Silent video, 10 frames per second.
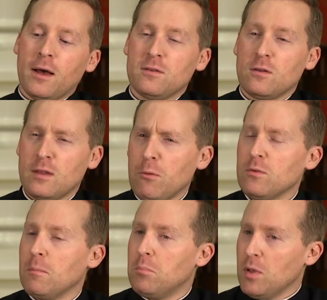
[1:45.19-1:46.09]
So that
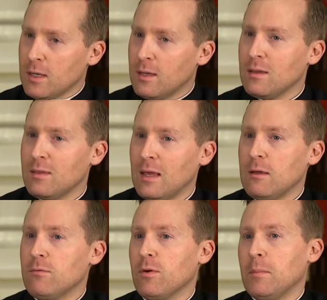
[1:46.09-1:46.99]
was a big
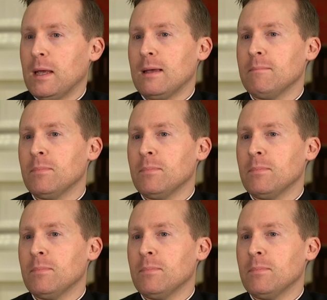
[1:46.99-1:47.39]
thing for me.